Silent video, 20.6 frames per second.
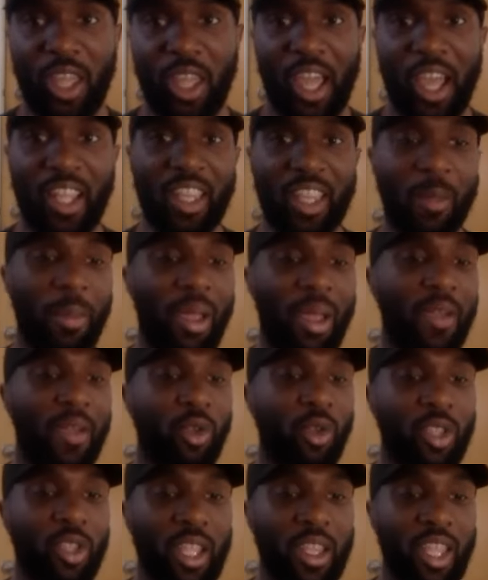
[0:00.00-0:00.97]
and they might have
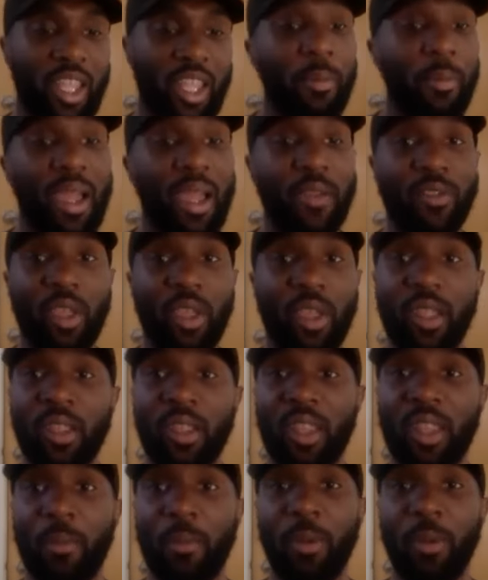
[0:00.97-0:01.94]
took that they might have taken
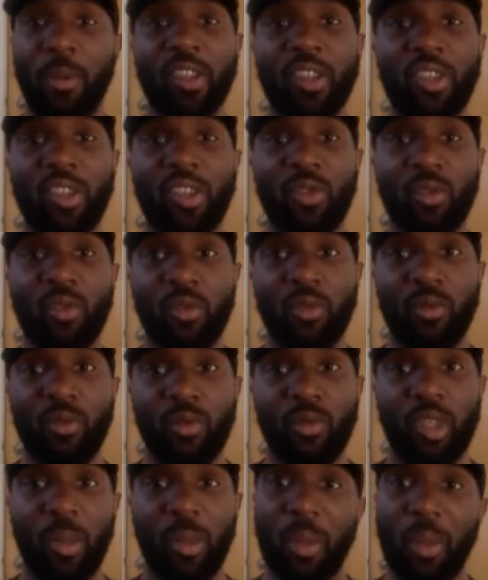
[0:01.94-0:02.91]
that personal
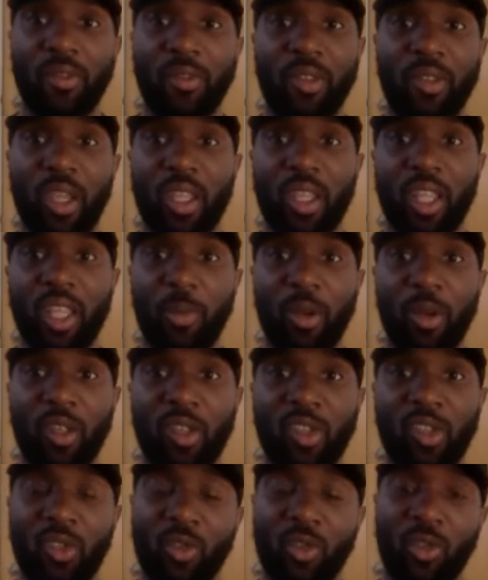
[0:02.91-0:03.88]
they might have taken that
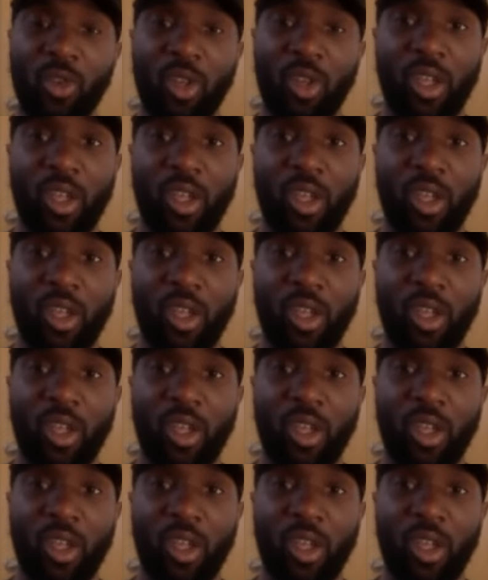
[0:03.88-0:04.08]
personal.